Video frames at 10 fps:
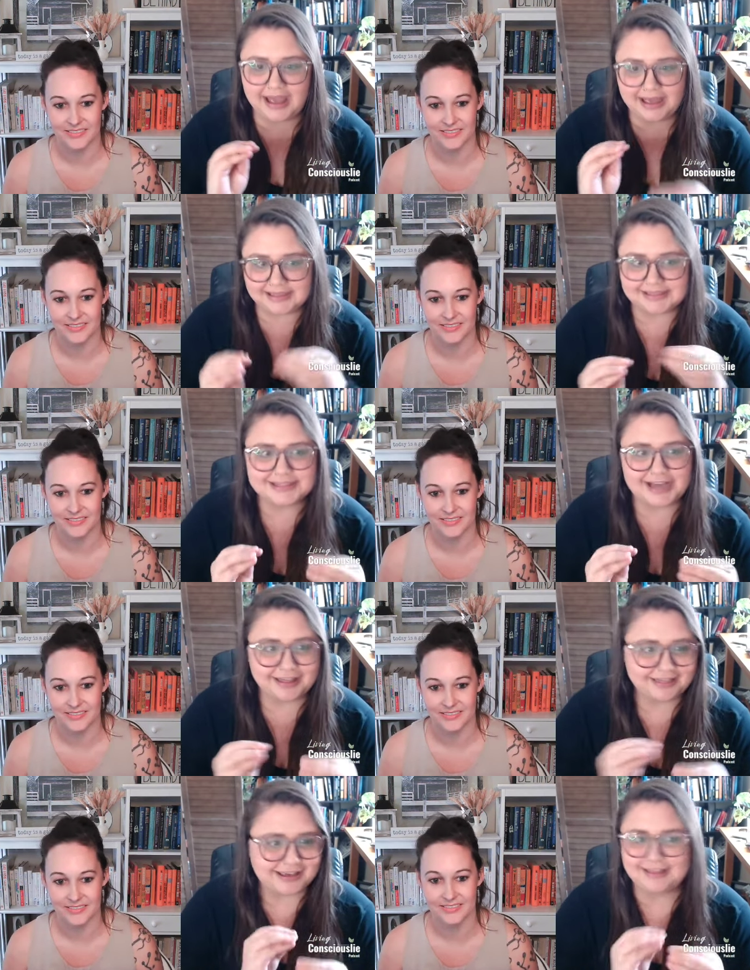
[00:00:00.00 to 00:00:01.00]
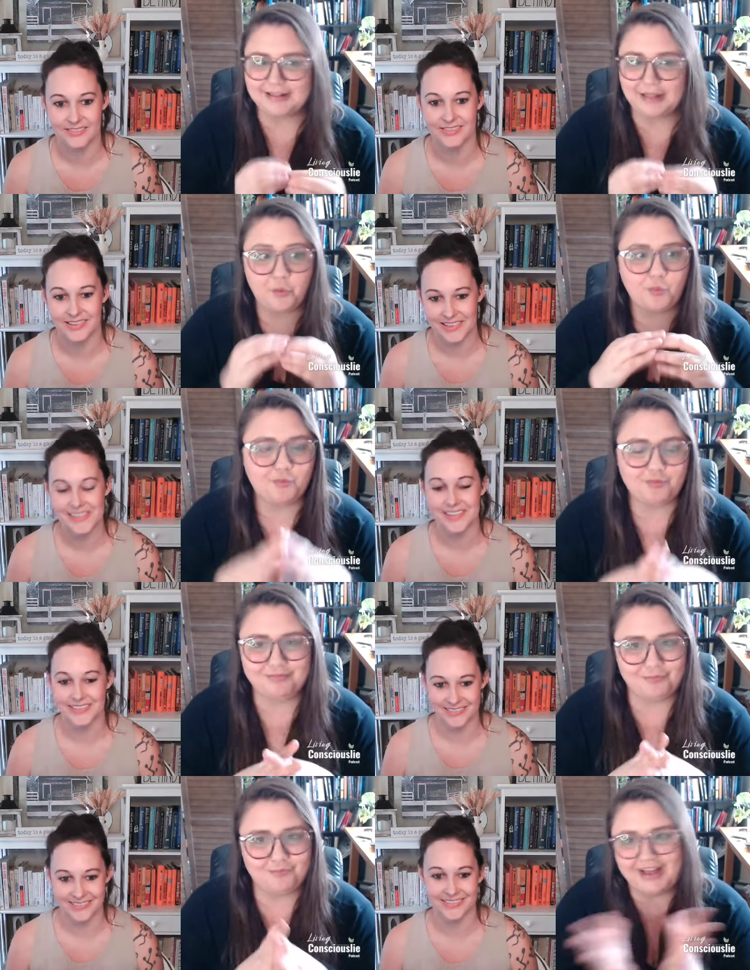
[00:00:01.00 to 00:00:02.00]
Speaker 1: And I think that like,
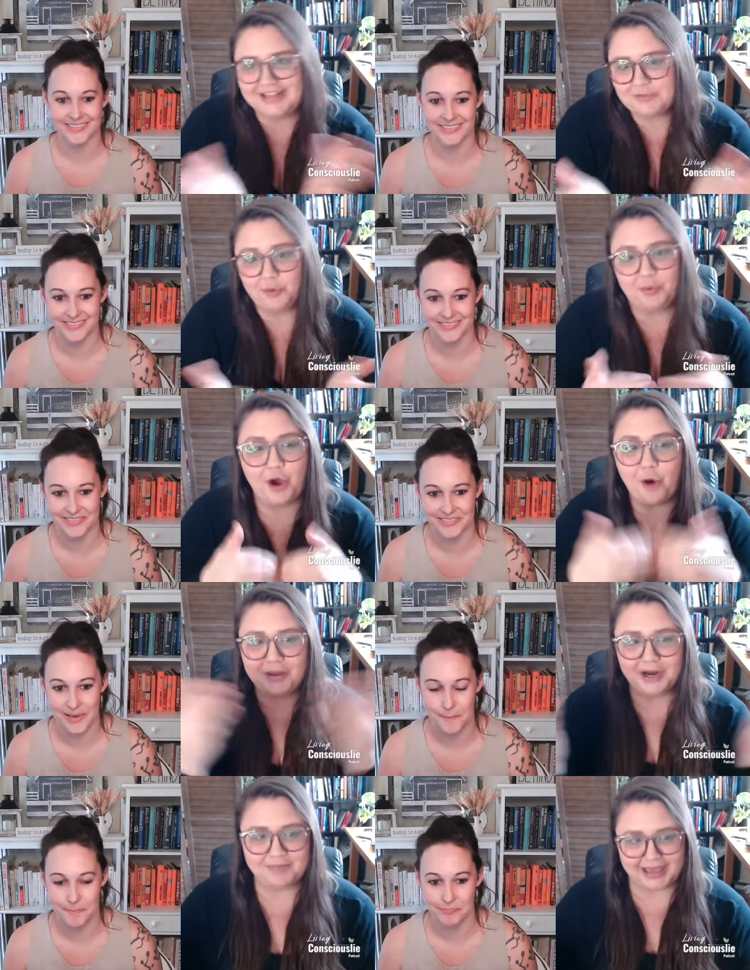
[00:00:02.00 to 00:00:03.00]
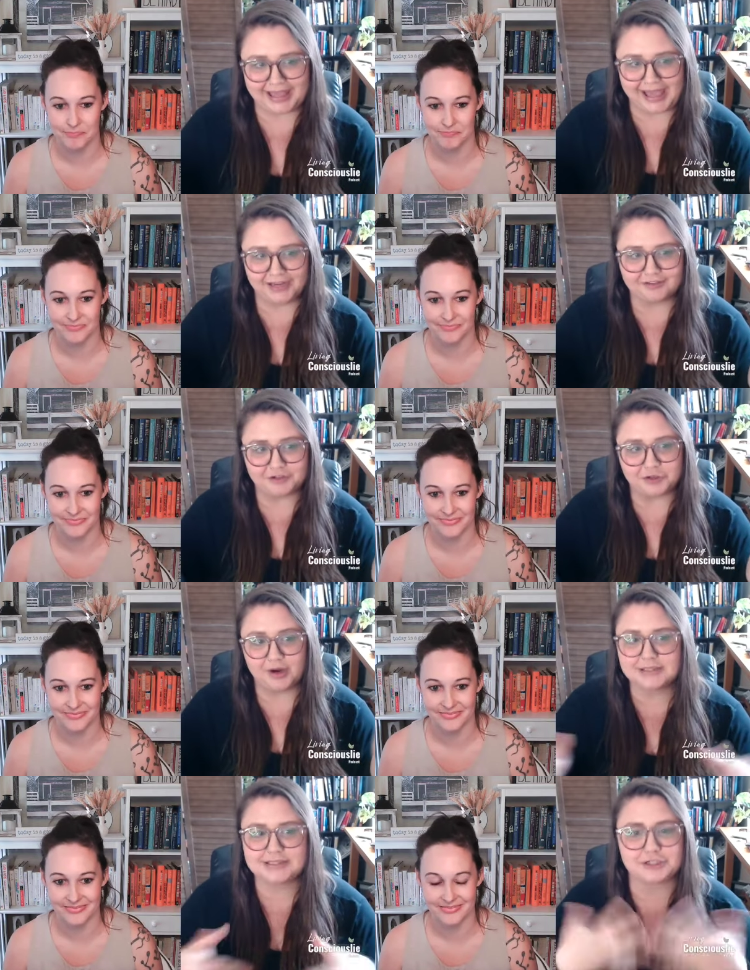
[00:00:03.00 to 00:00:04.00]
that's when we open up that can of
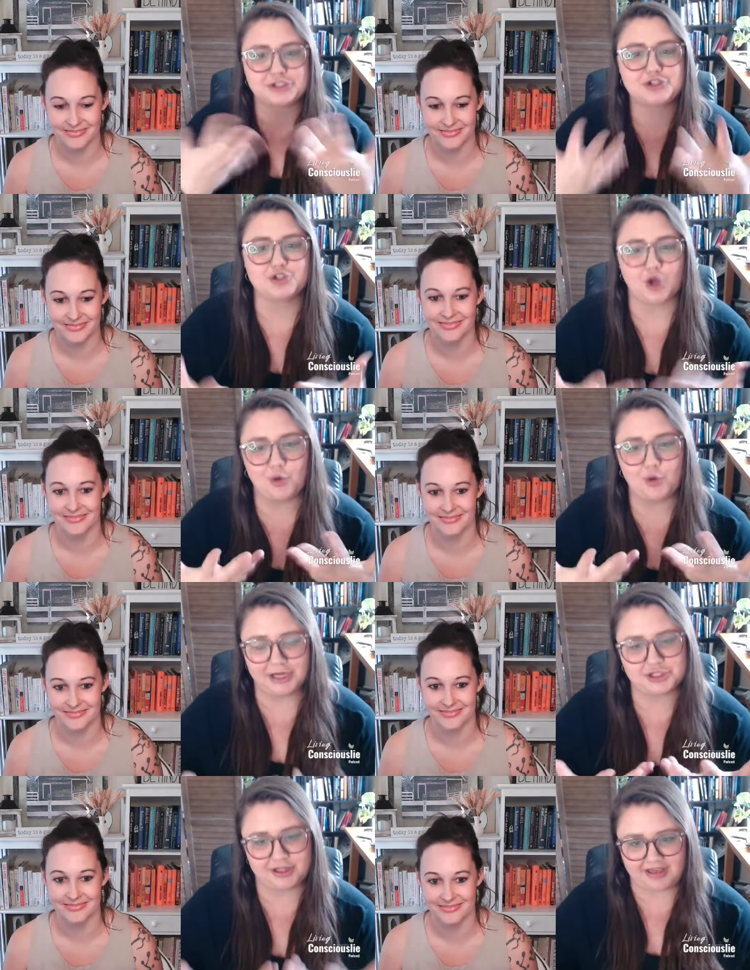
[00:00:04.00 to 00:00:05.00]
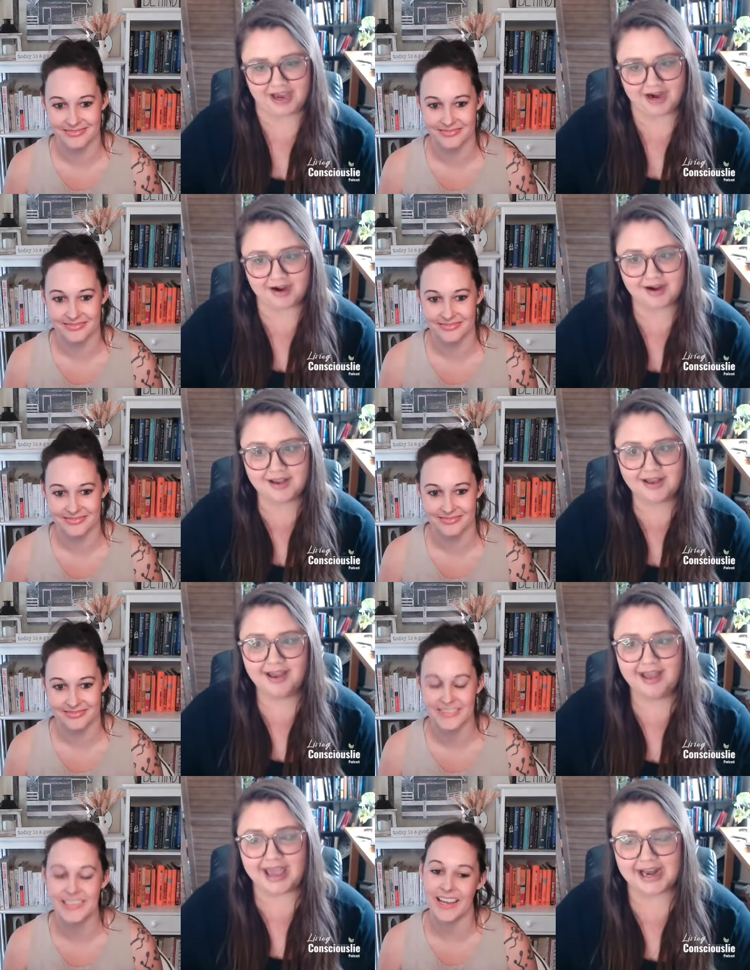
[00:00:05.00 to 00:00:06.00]
nuance, there's so much there.
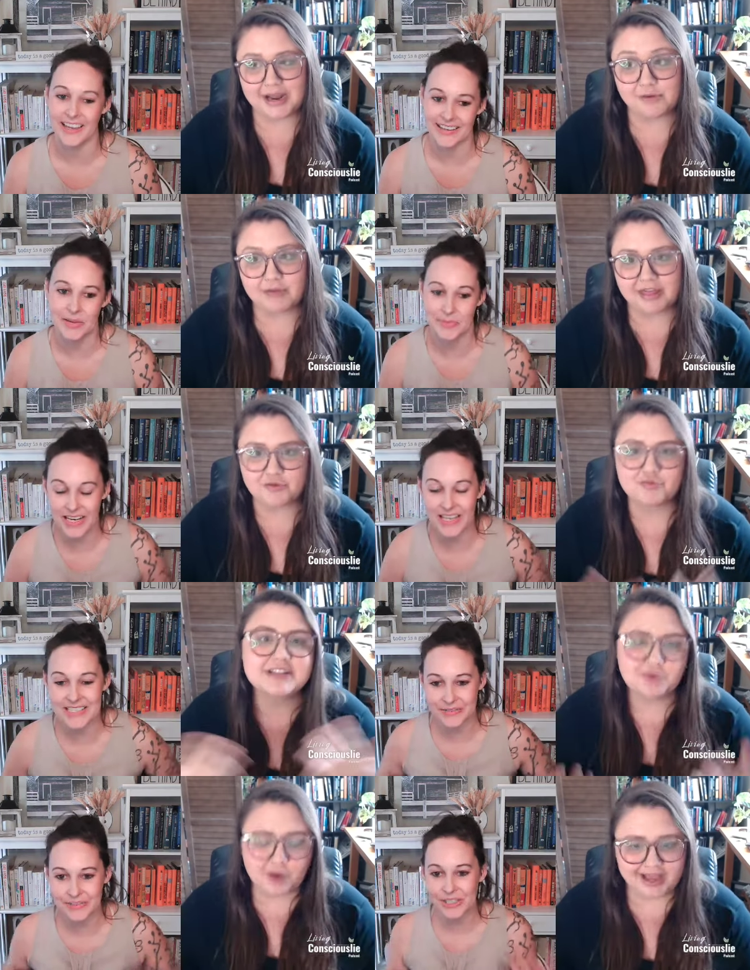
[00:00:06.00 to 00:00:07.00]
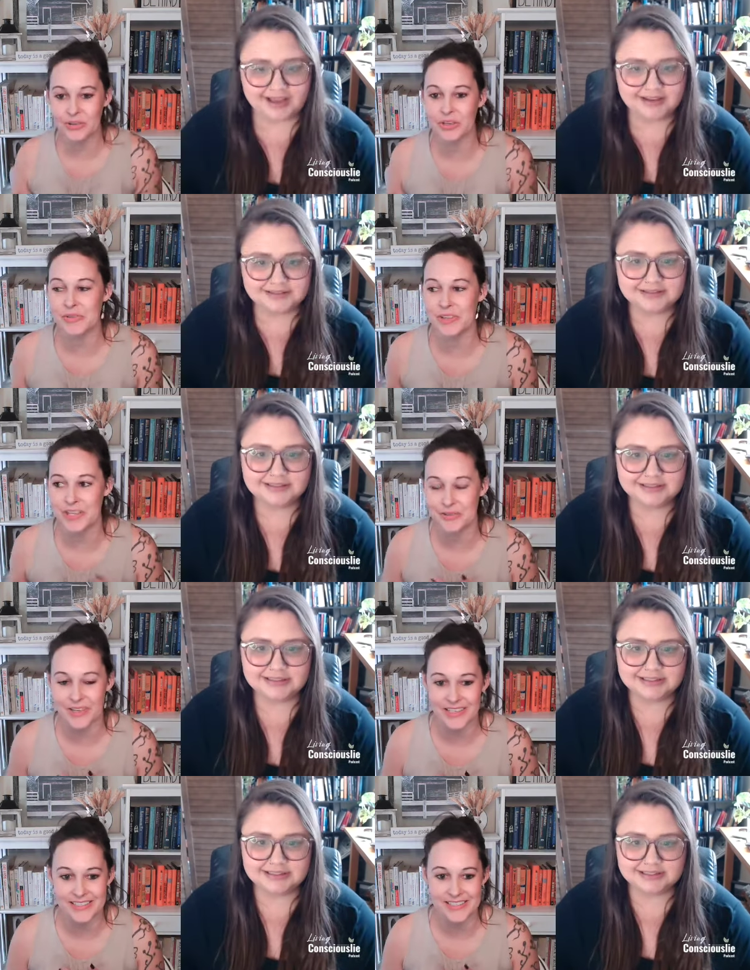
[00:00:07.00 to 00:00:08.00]
Speaker 2: Yeah. And I, I mean, I definitely agree I, with you
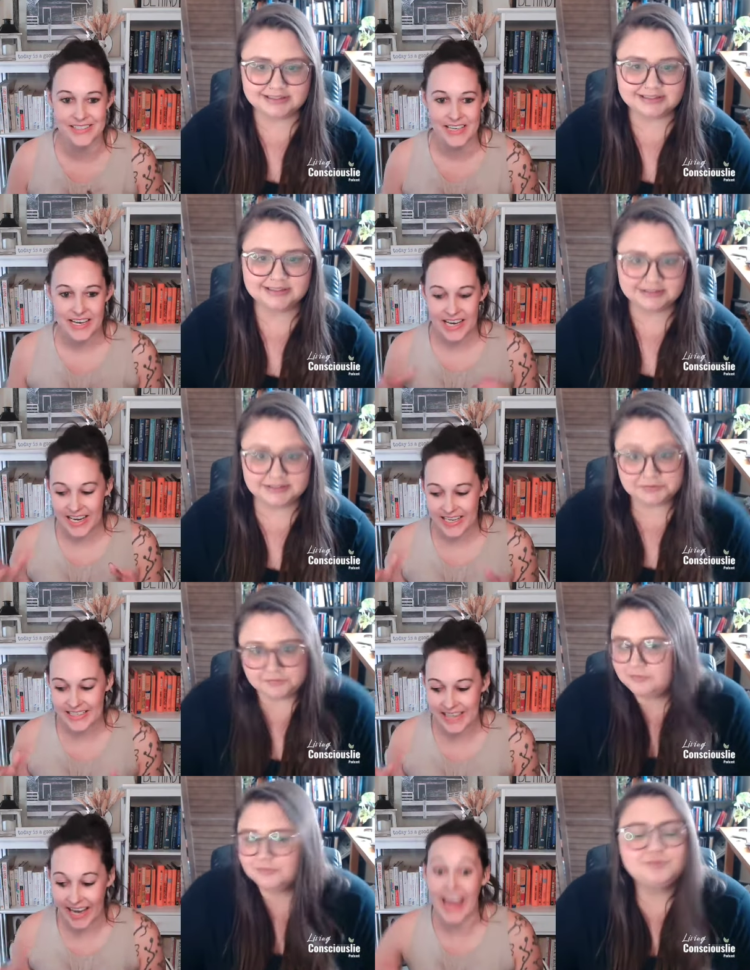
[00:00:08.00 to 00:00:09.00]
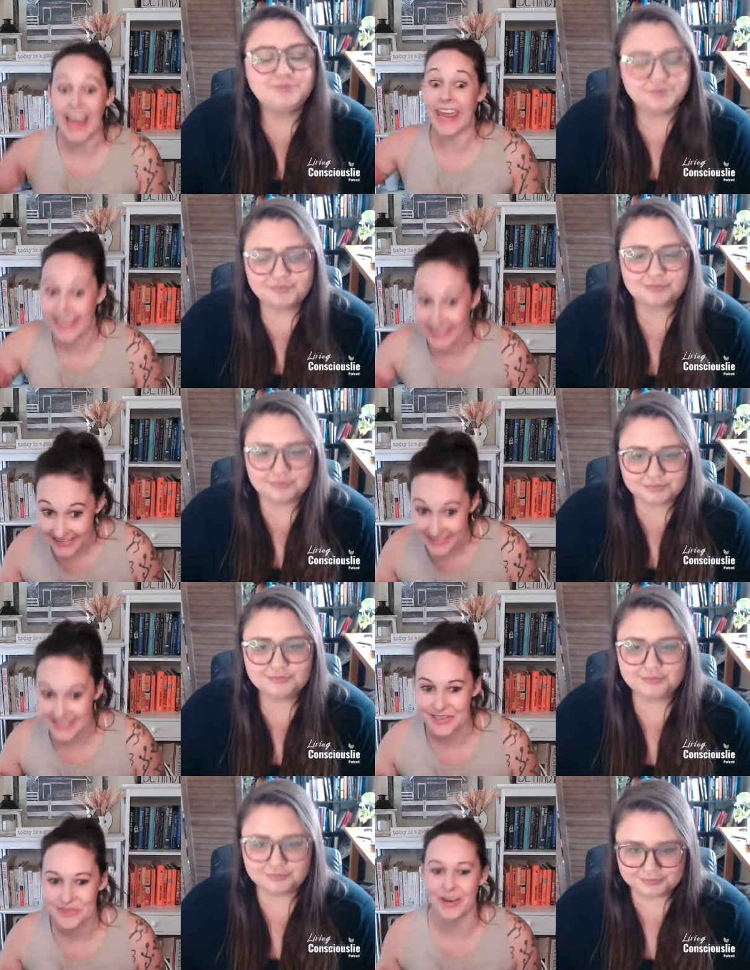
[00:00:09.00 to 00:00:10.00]
that it's, it's,
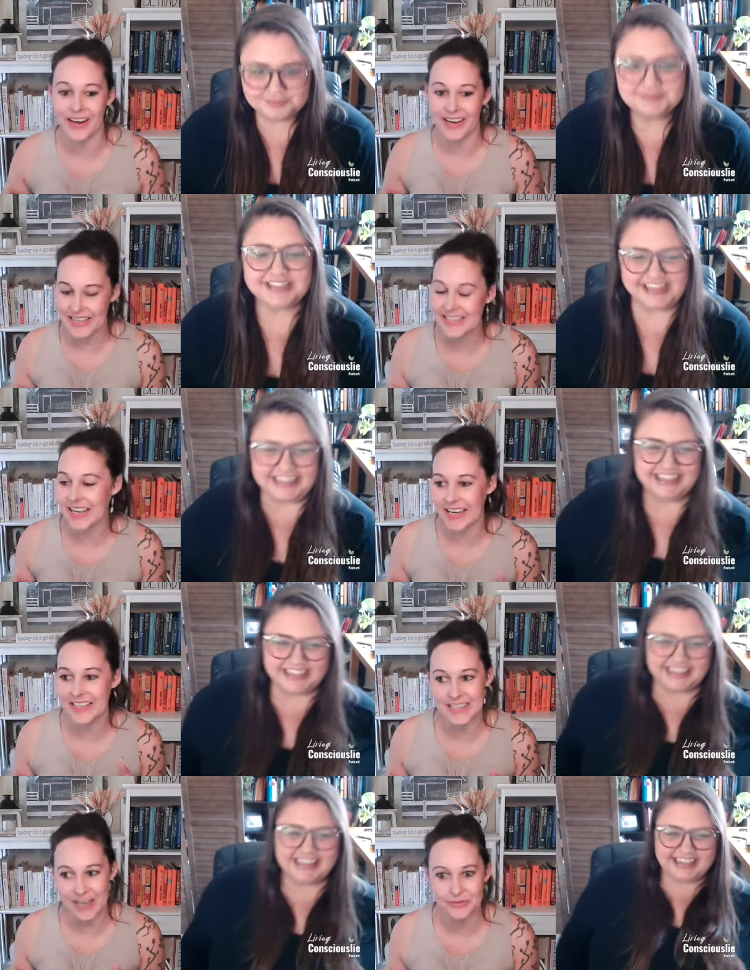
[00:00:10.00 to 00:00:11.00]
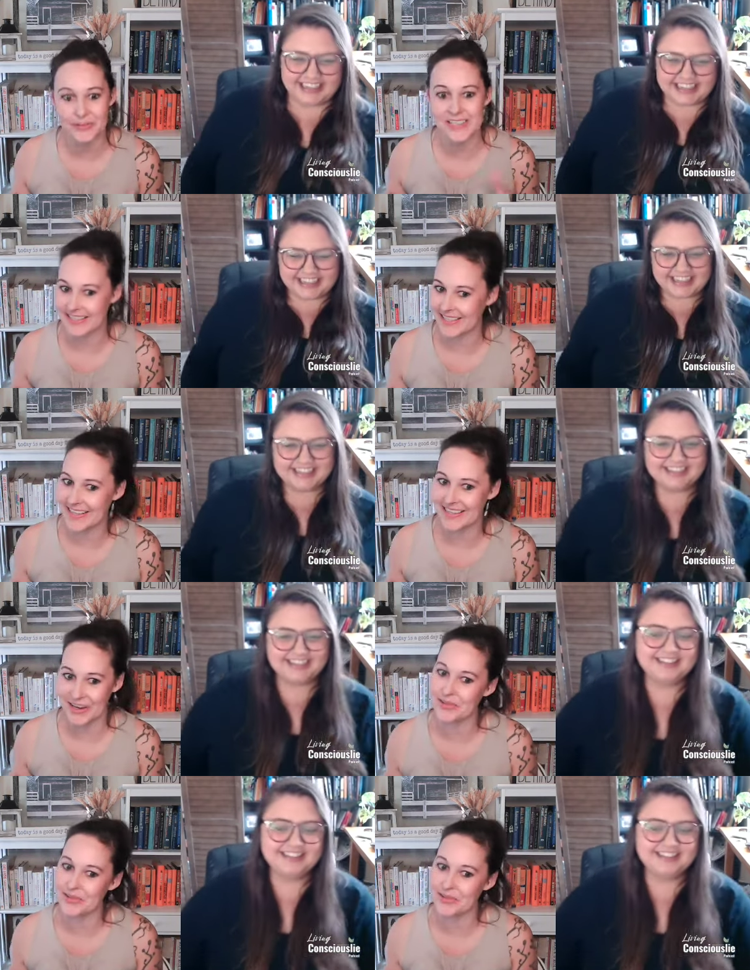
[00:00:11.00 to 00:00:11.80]
and right. Cause I definitely see the